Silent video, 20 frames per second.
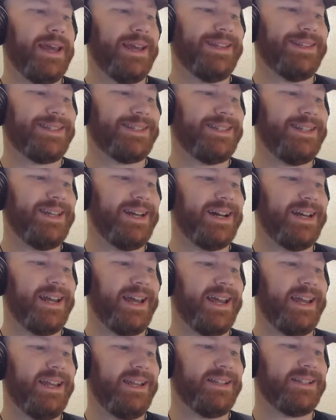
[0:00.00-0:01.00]
and
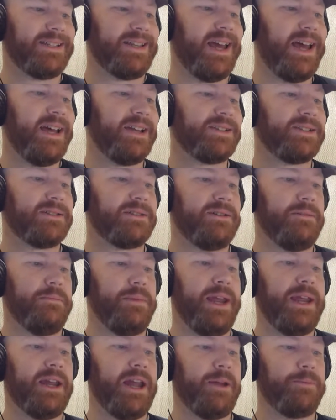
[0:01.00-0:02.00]
CIA is tasked to
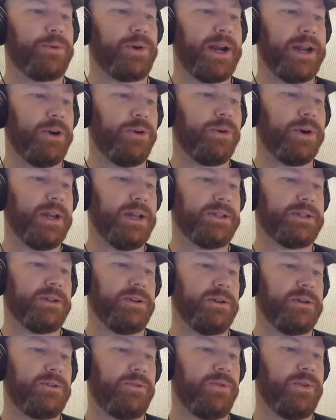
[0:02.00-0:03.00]
make a priority
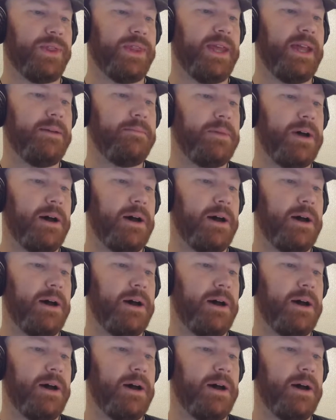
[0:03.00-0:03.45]
search for them